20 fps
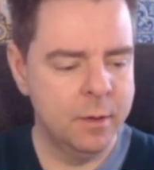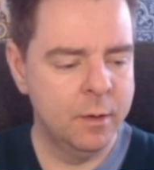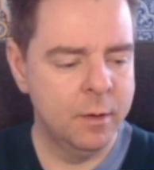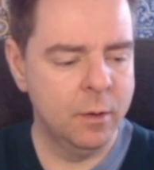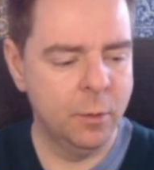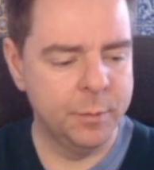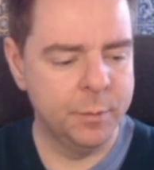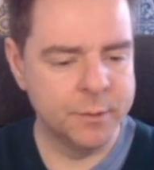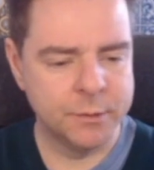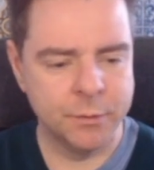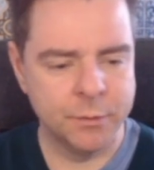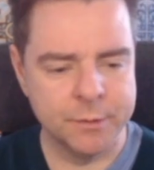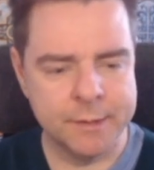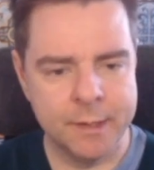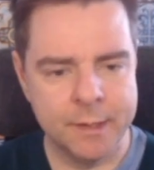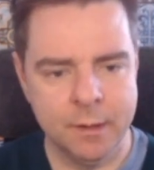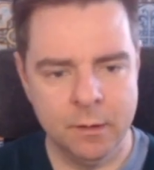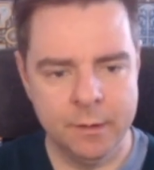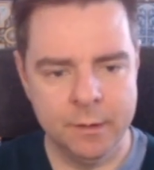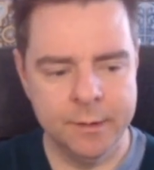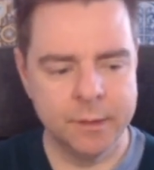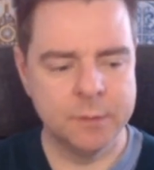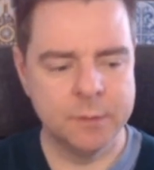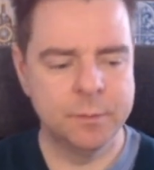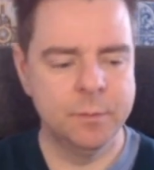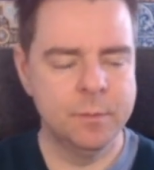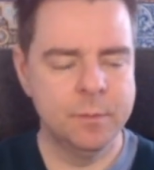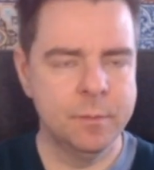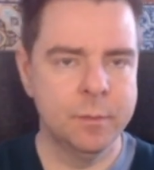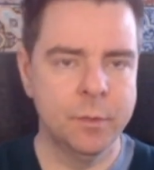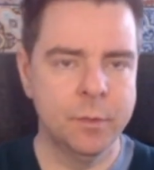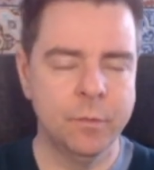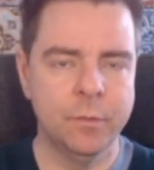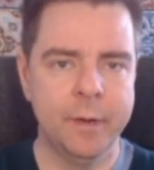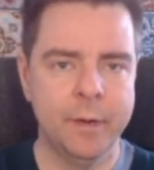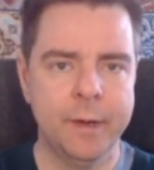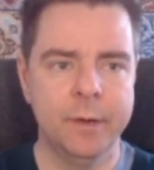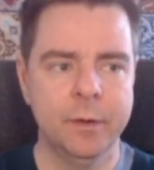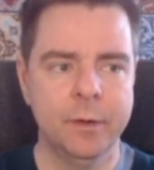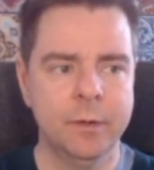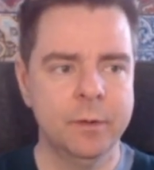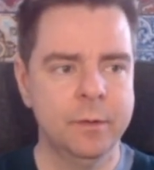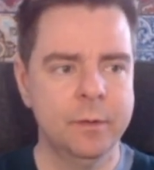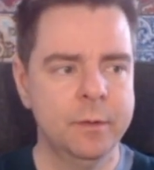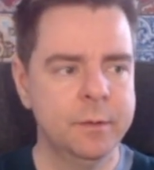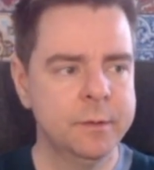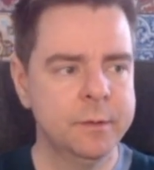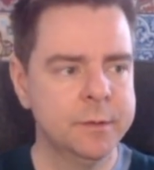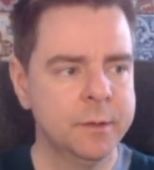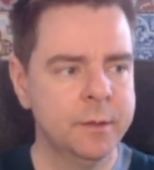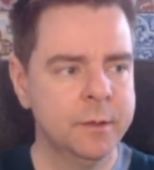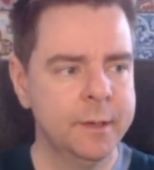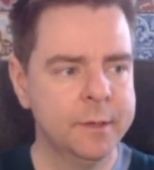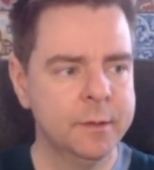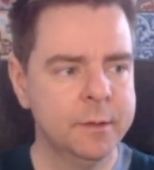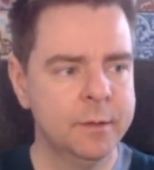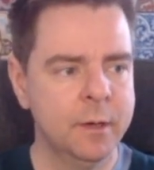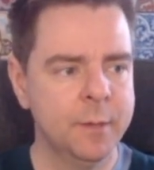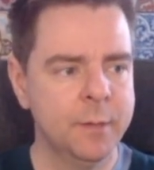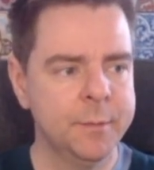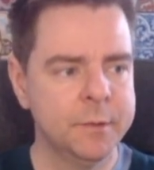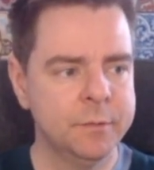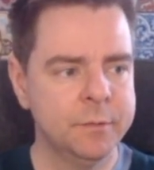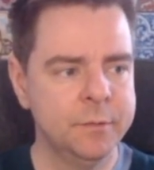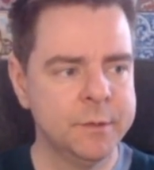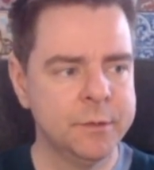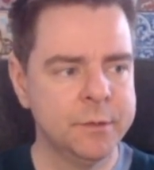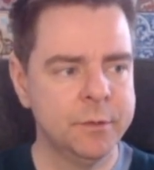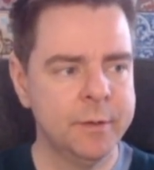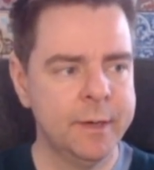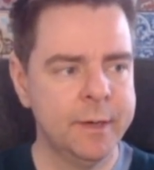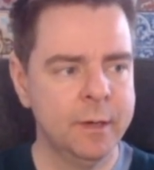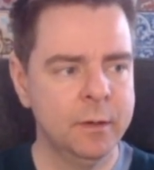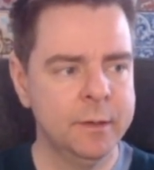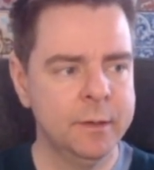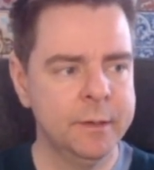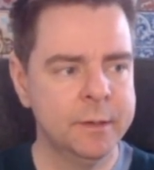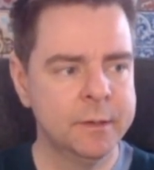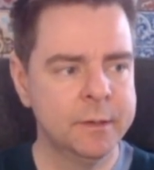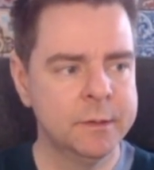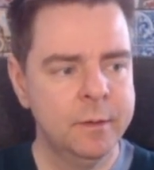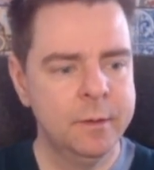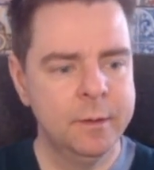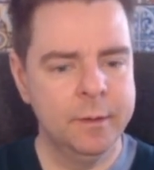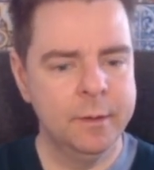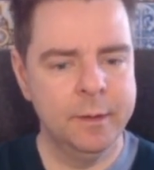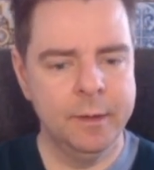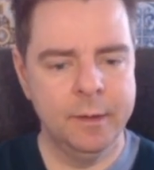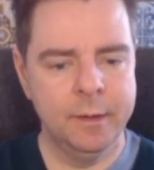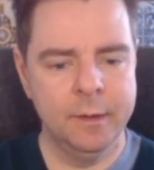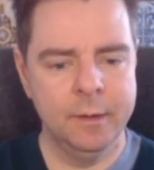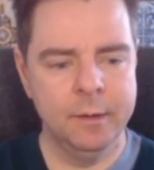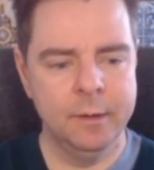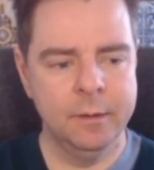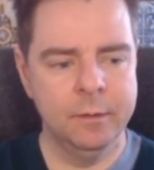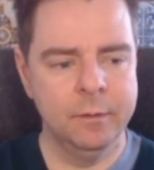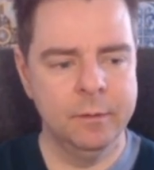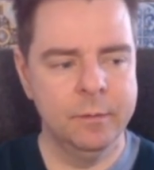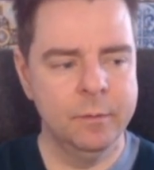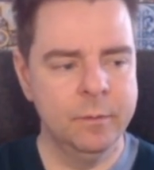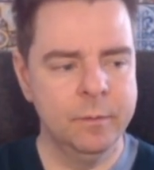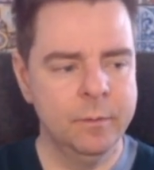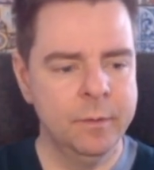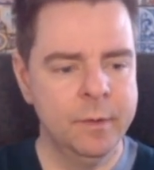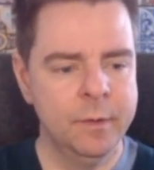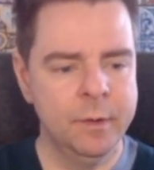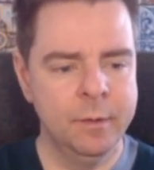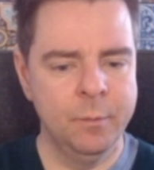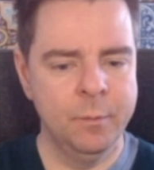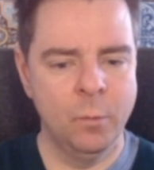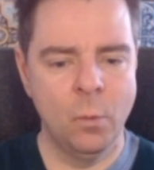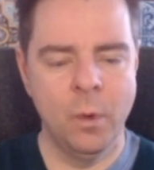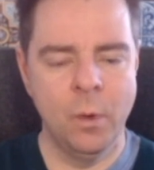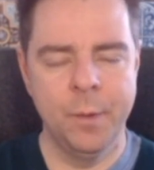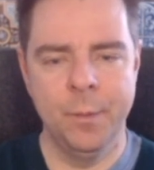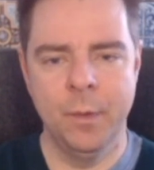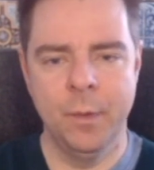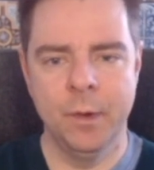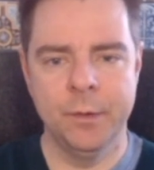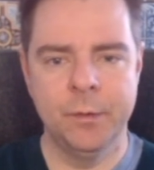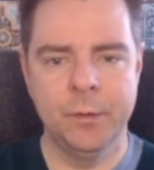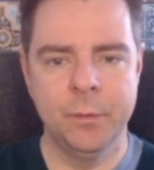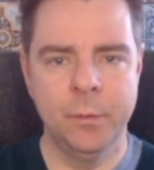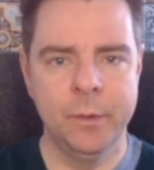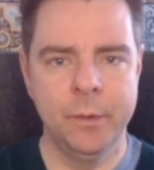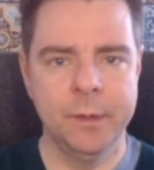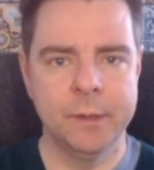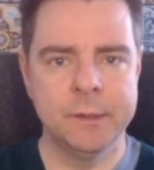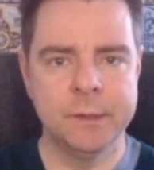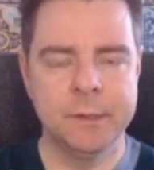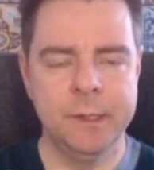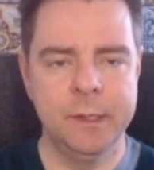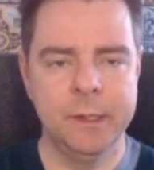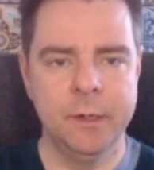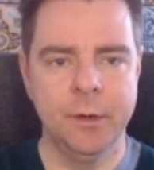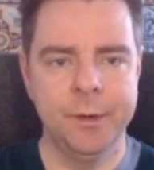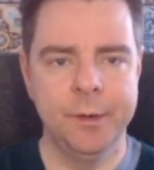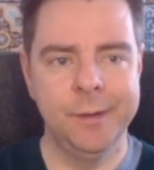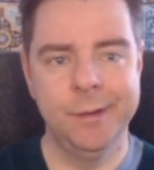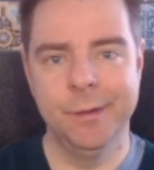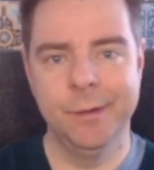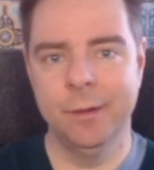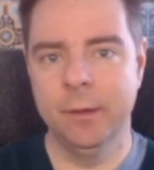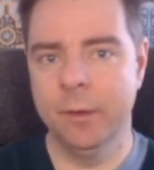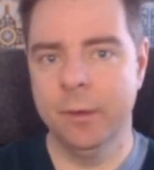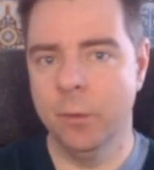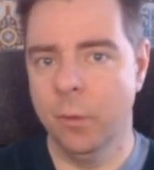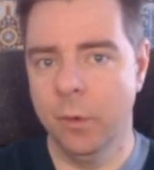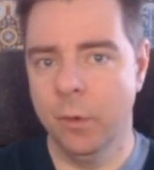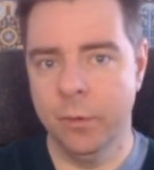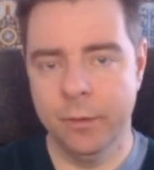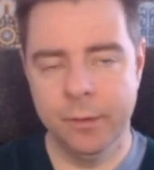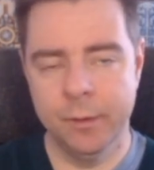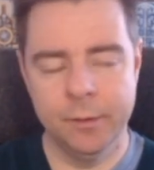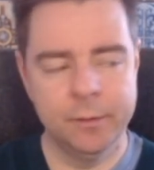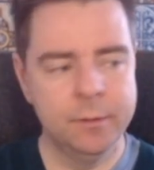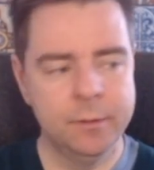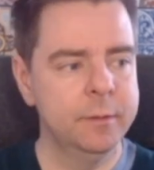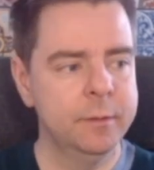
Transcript: open source analytics provider to collect anonymous visitor analytics, and in 1 month we exceeded our yearly quota.